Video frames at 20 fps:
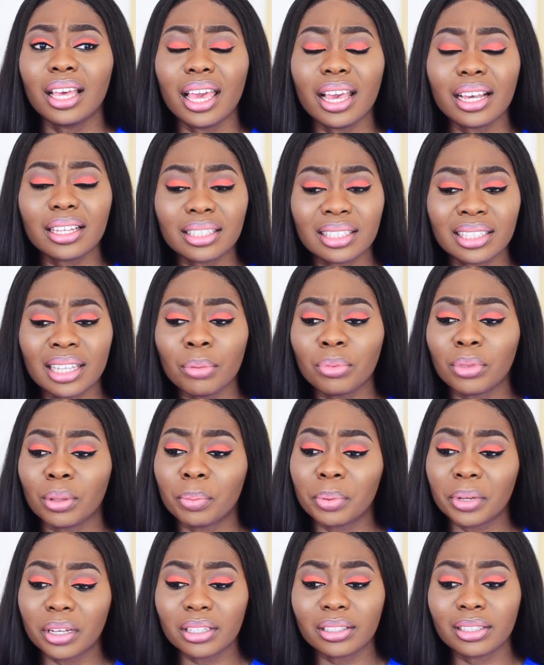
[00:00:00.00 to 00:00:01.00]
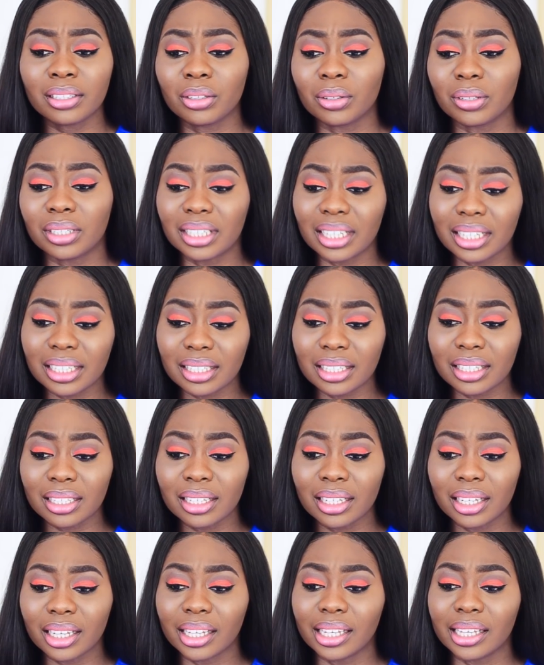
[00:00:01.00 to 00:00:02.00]
except the person you're
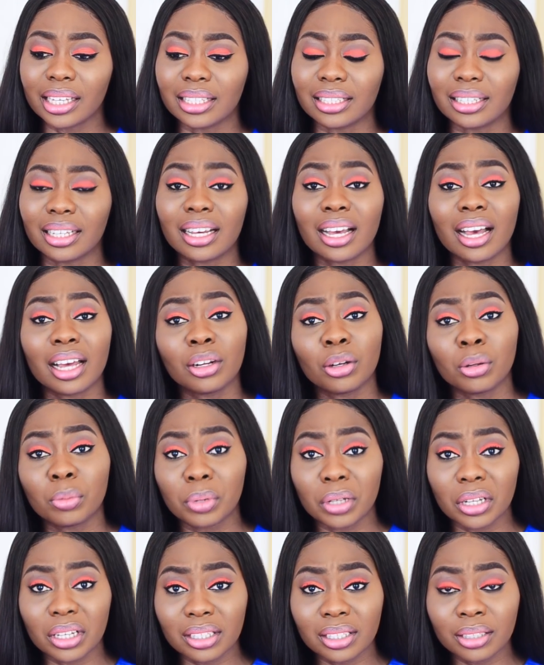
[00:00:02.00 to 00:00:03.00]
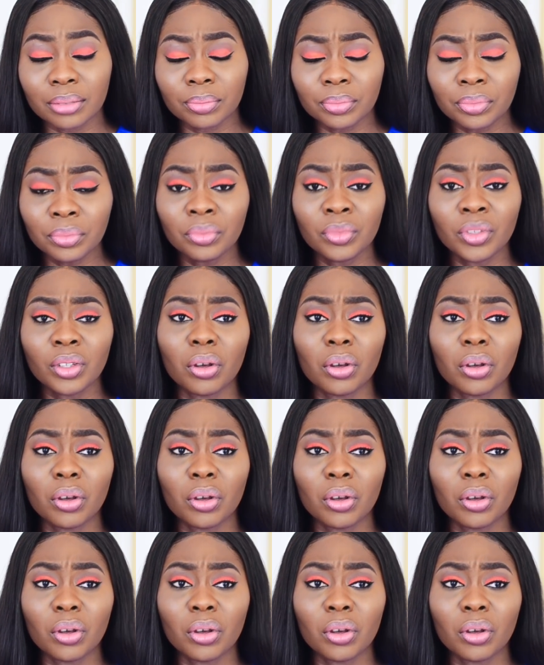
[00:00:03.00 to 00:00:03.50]
dating is a carnal person,